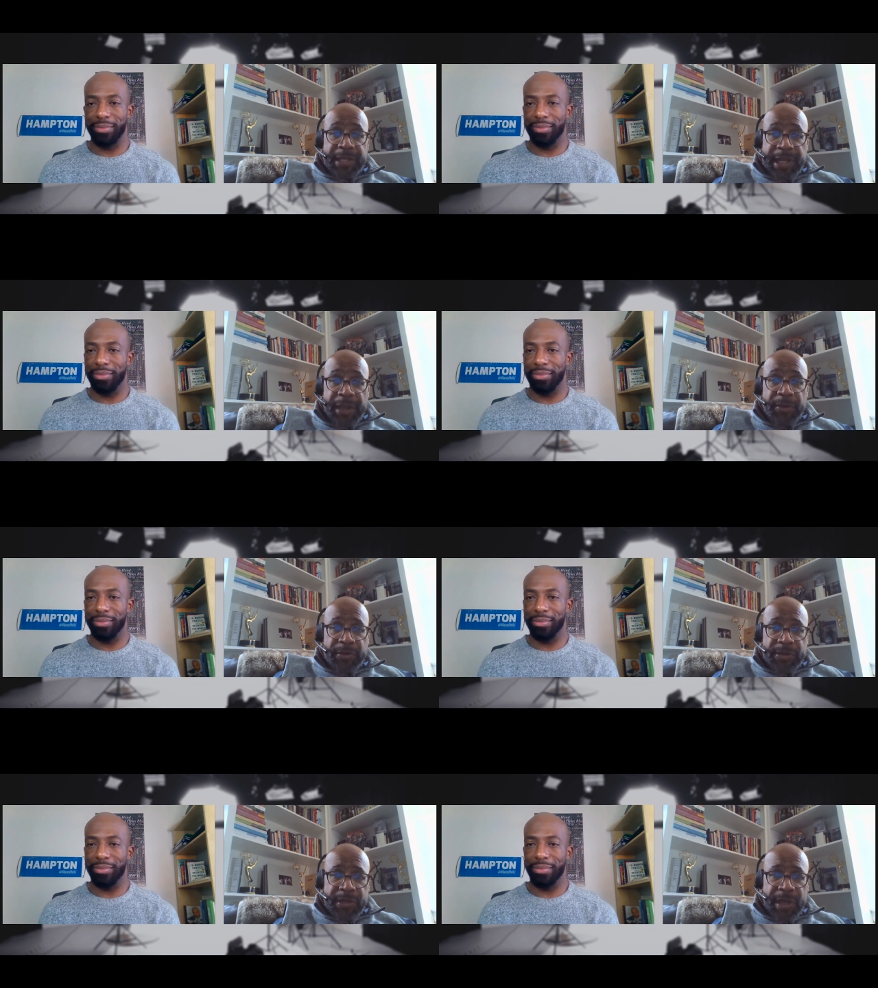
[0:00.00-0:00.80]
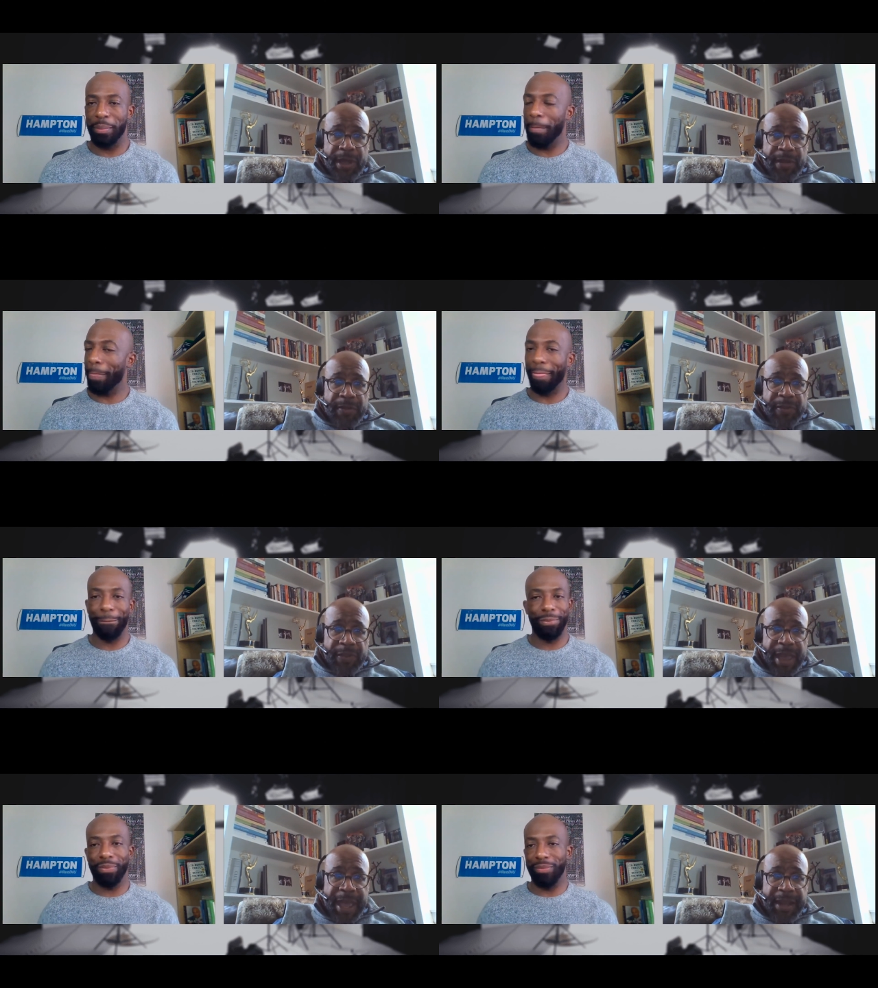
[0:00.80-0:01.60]
Speaker 1: containers to
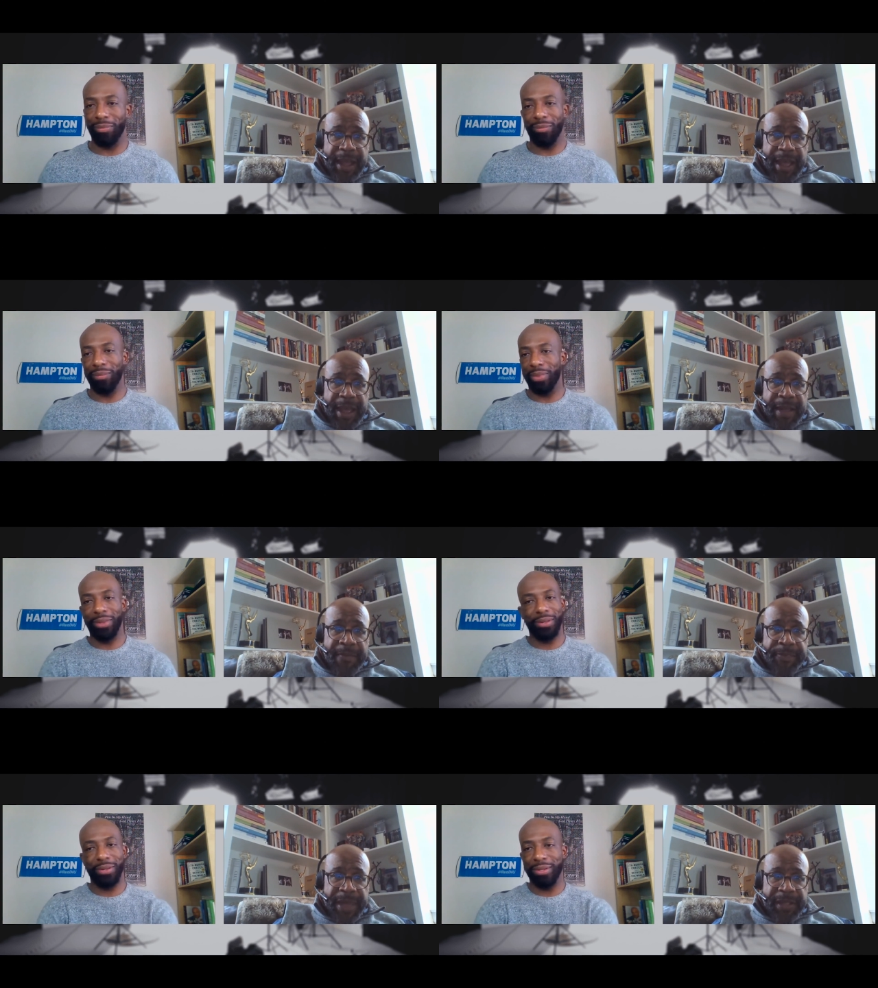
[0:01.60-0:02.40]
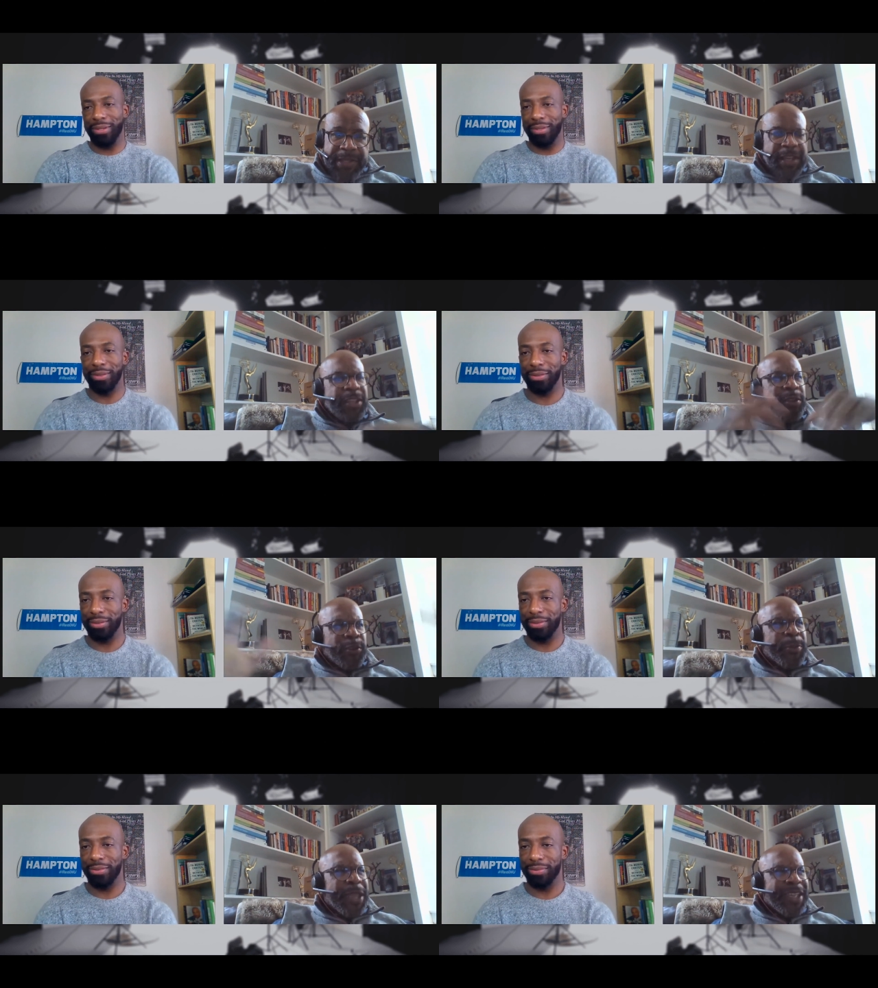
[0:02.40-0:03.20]
mm-hmm. that um, that city. Those
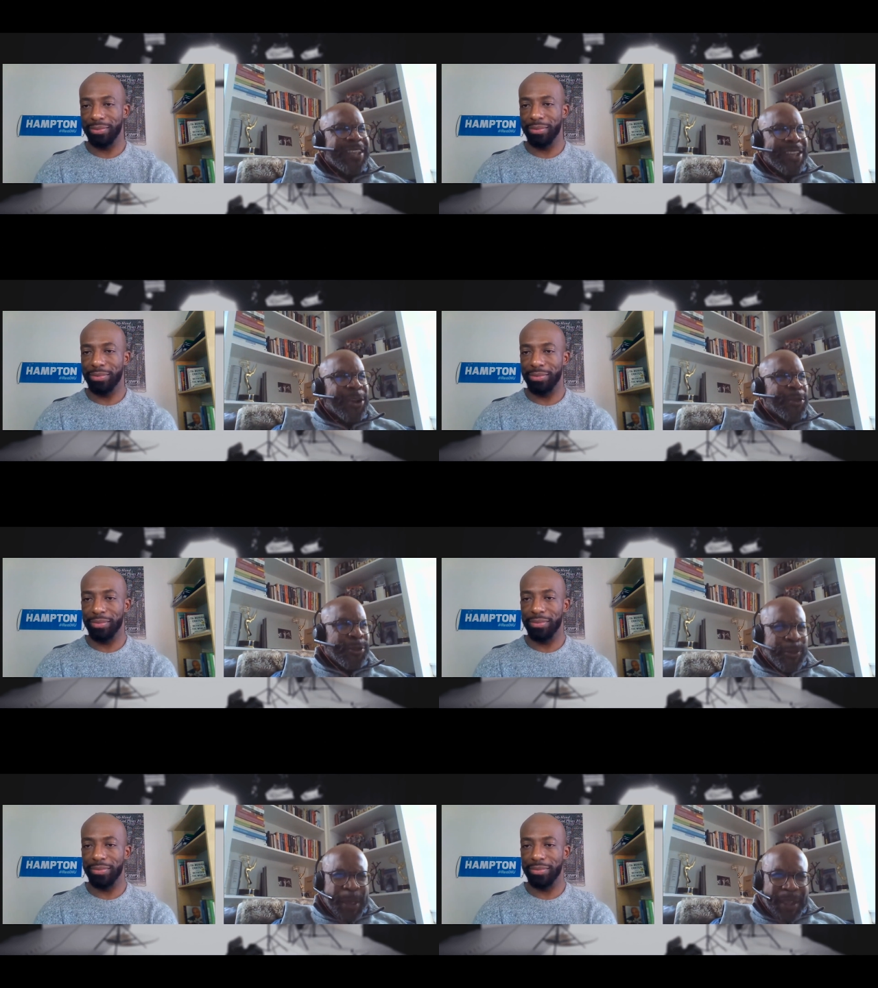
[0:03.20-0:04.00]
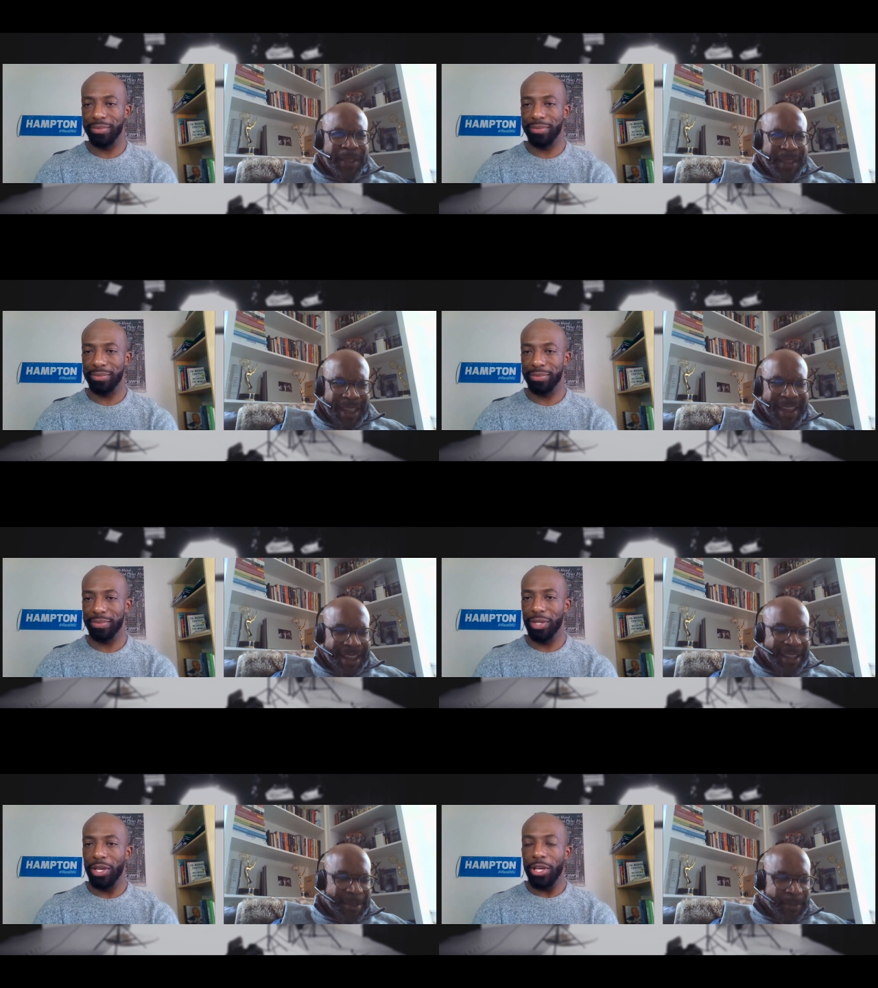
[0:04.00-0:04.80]
big, you know, those big
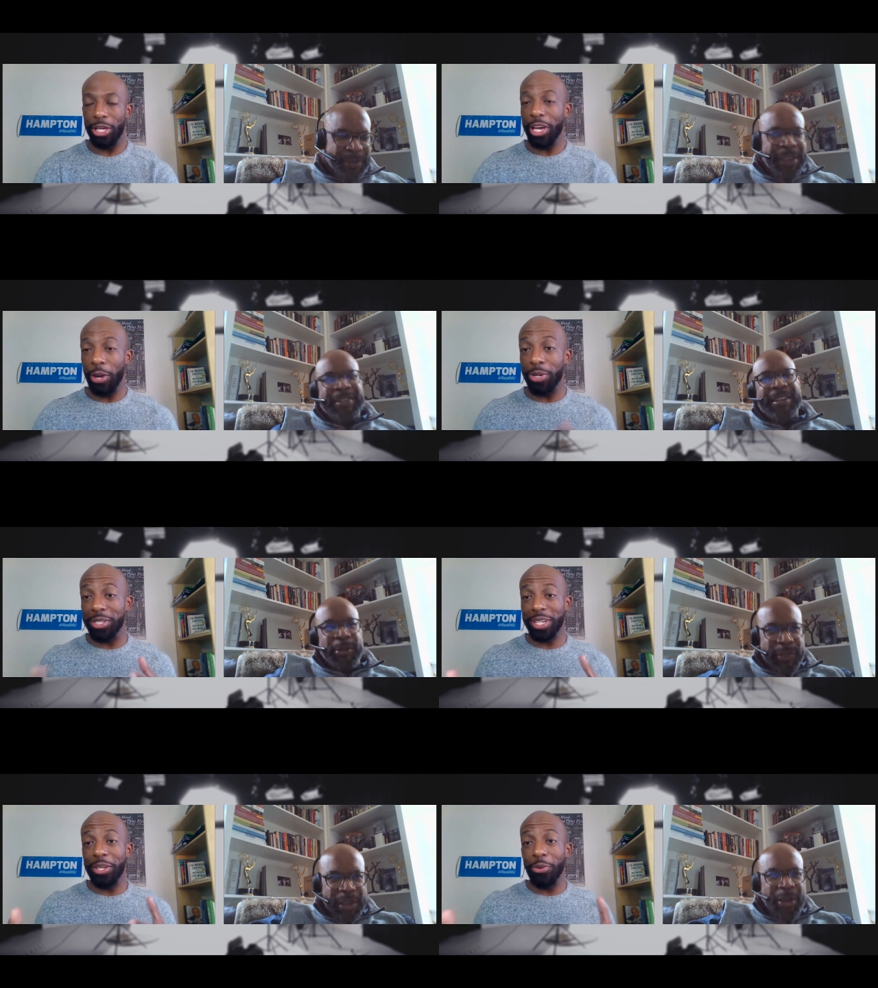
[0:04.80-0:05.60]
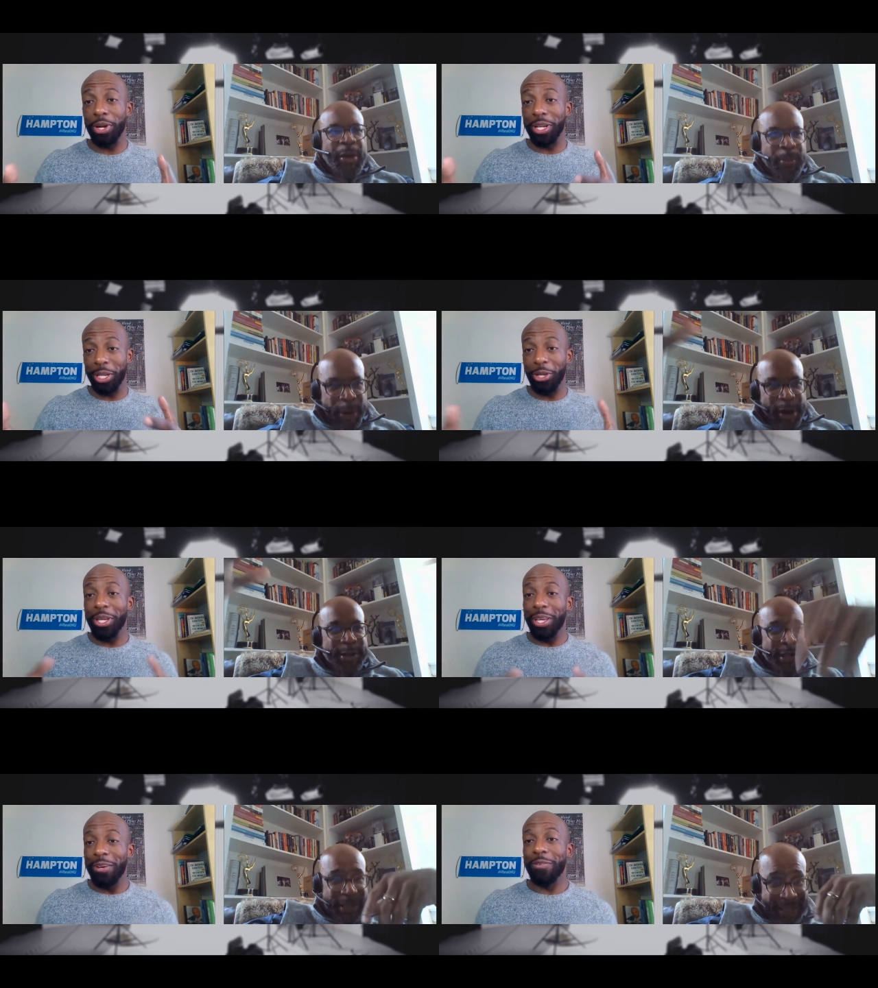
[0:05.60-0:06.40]
uh, yeah, I want to say
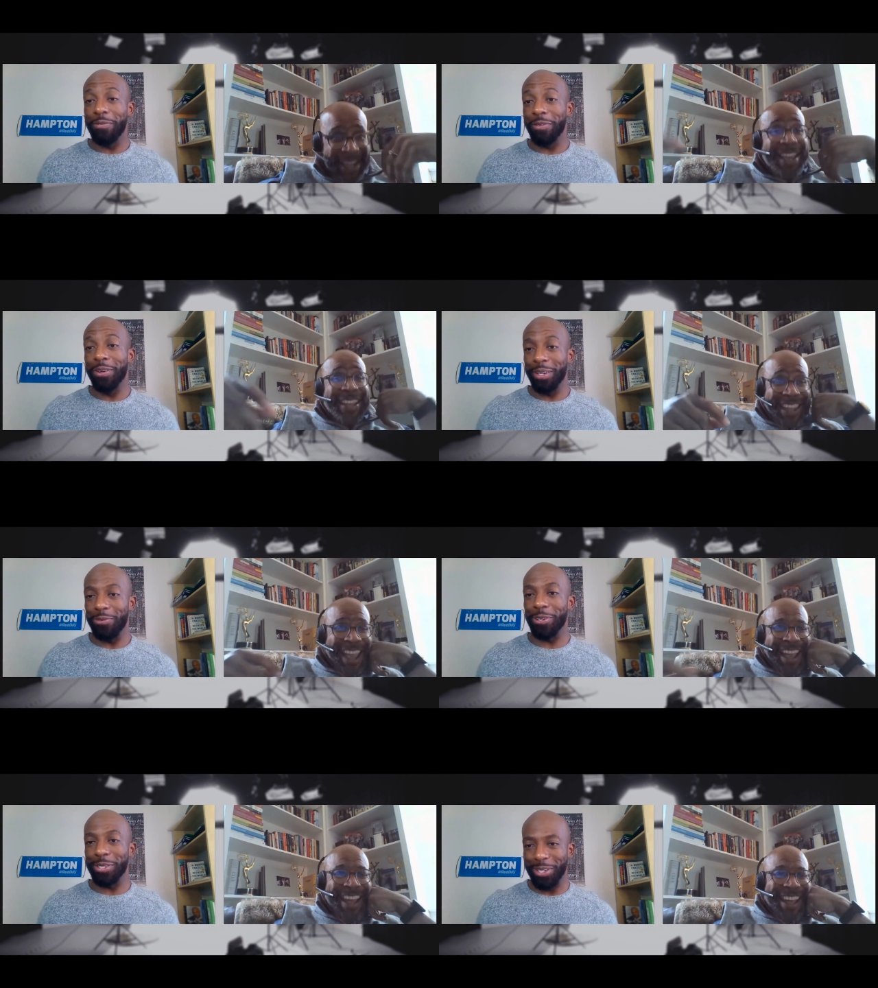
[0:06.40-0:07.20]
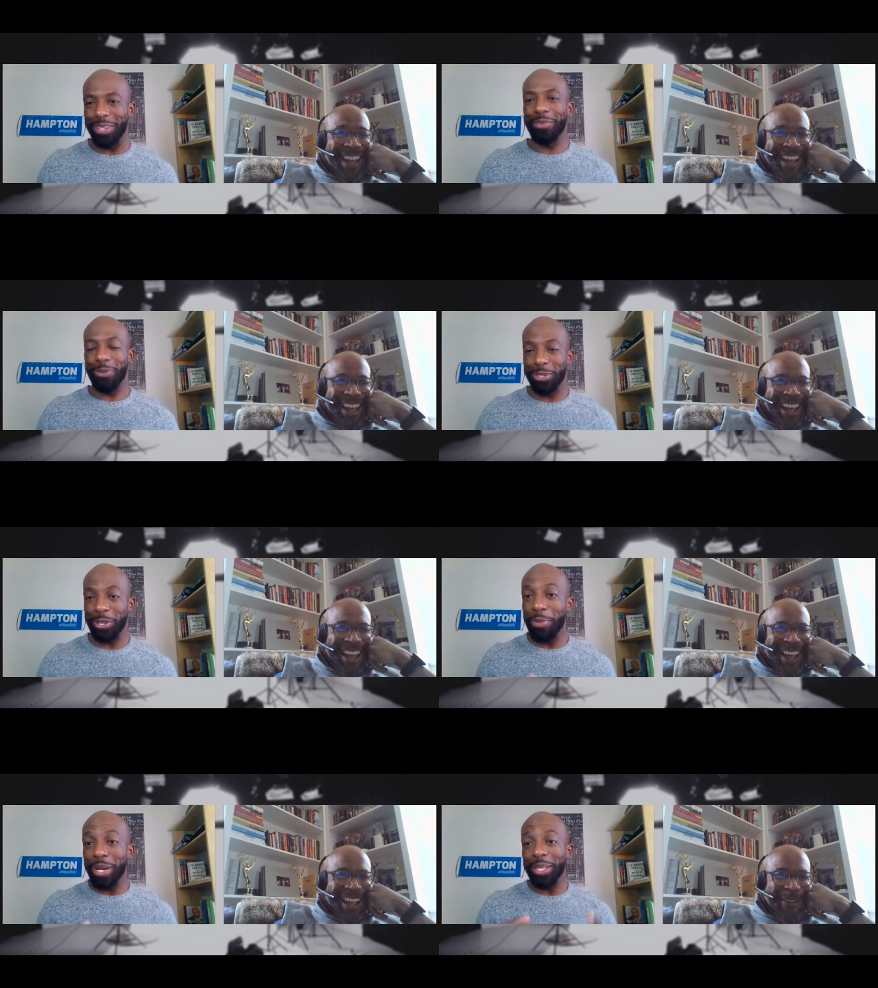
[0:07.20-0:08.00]
Speaker 2: barges. Yeah, for
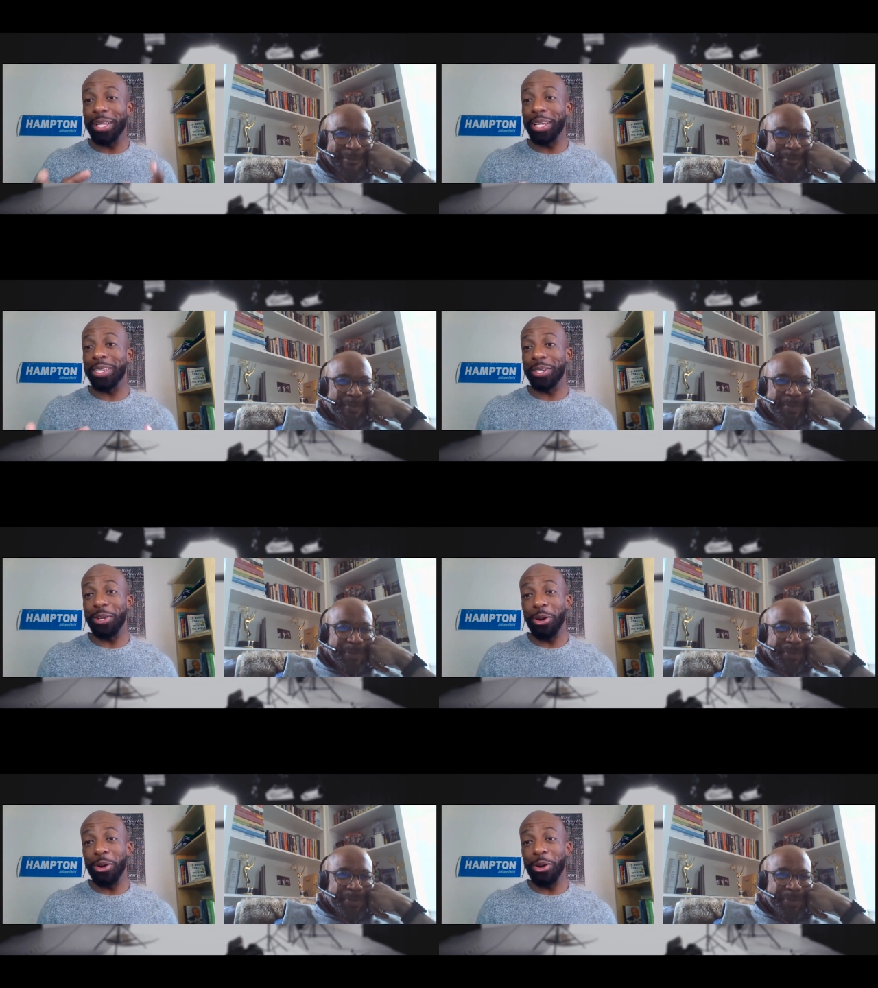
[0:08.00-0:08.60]
somebody uh, that doesn't